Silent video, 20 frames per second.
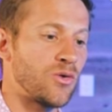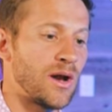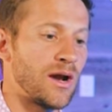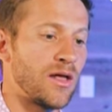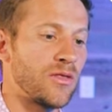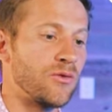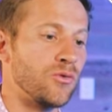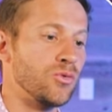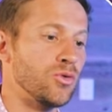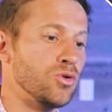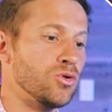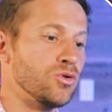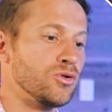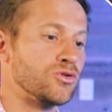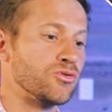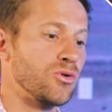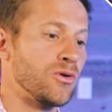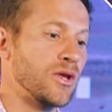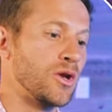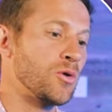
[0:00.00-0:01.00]
create all the
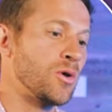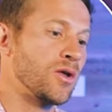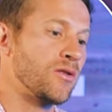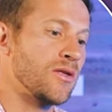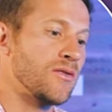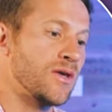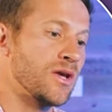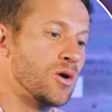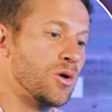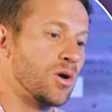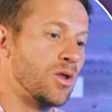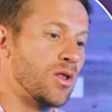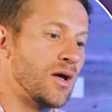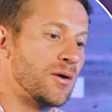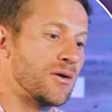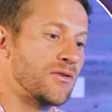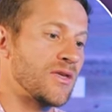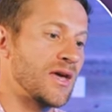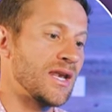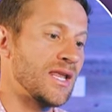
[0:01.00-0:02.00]
rules really quickly that go along
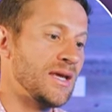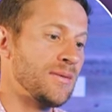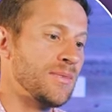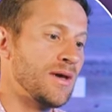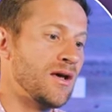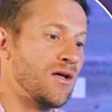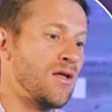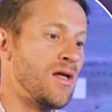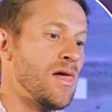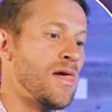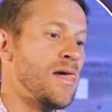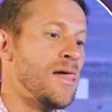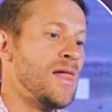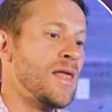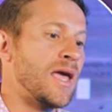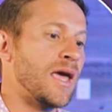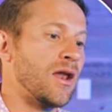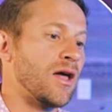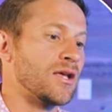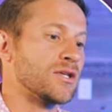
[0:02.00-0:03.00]
with that email.
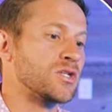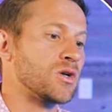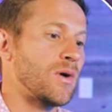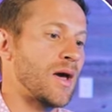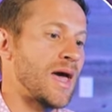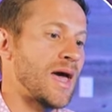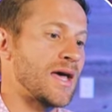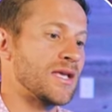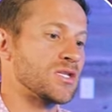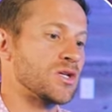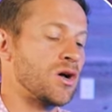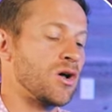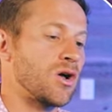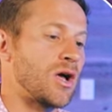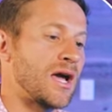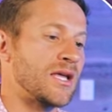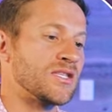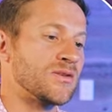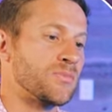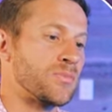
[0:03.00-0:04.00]
It also has all
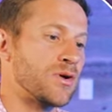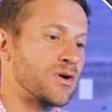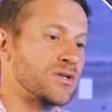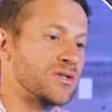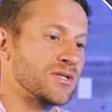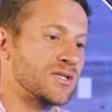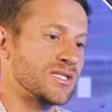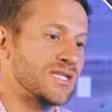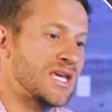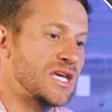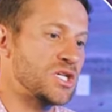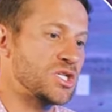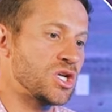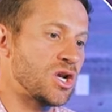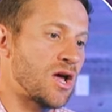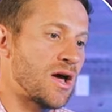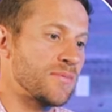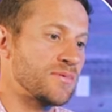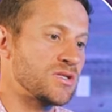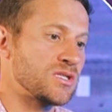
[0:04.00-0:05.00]
kinds of personalization
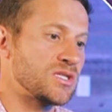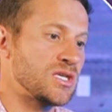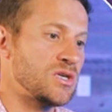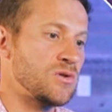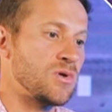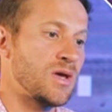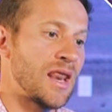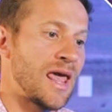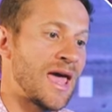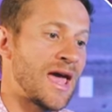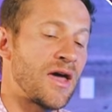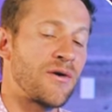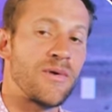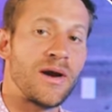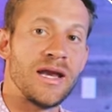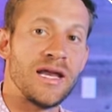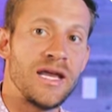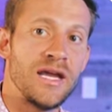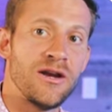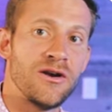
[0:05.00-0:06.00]
options that you can add
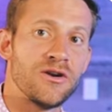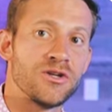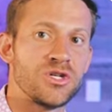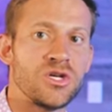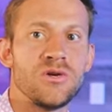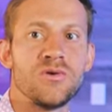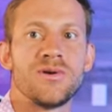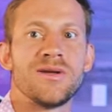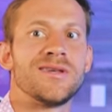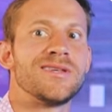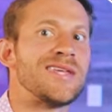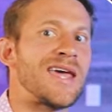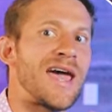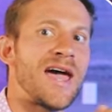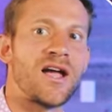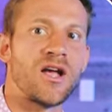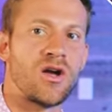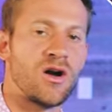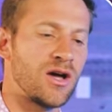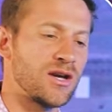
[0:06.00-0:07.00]
right here, so you can
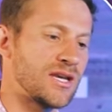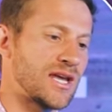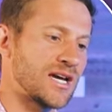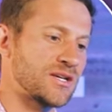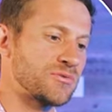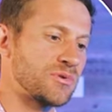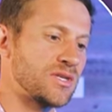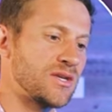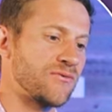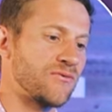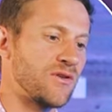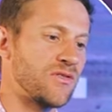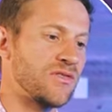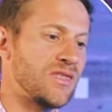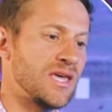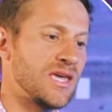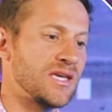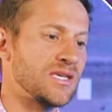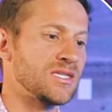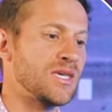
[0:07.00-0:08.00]
tag contacts with different
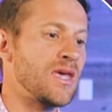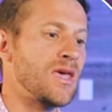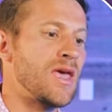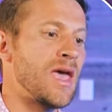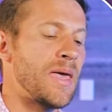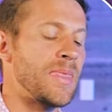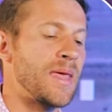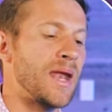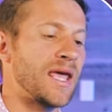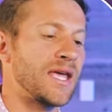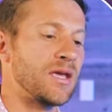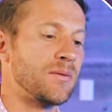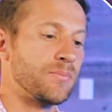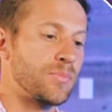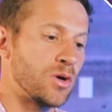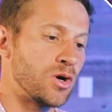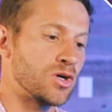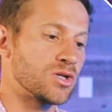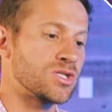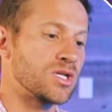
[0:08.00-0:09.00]
things, and then I can
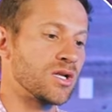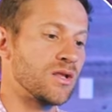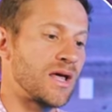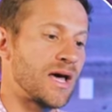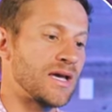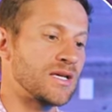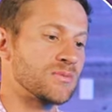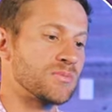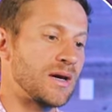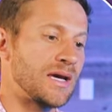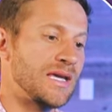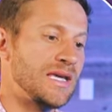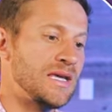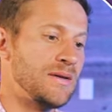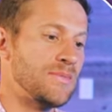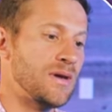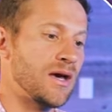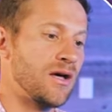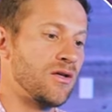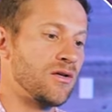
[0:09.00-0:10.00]
personalize my
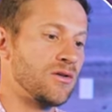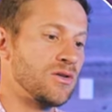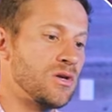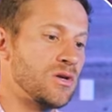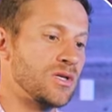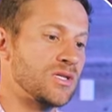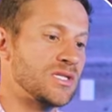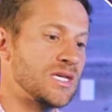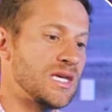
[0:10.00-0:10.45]
email. You can